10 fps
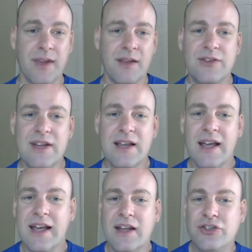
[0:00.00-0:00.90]
See,
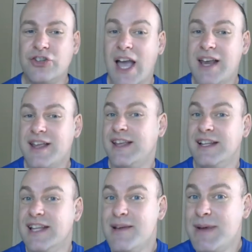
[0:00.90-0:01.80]
China
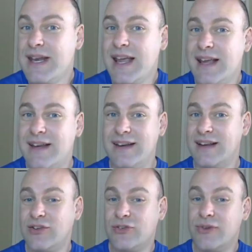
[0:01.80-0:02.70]
eliminated
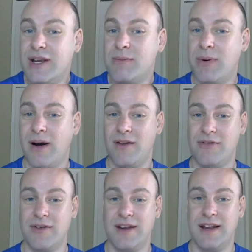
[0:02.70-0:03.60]
extreme
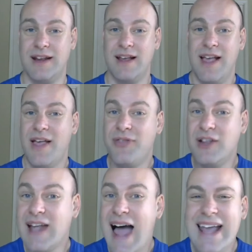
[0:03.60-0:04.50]
poverty. The
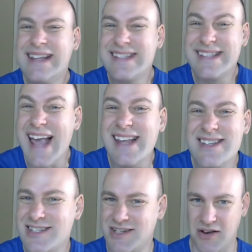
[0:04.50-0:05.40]
line
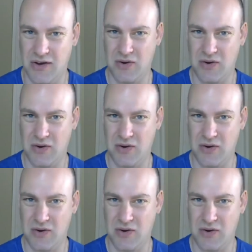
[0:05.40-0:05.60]
says so.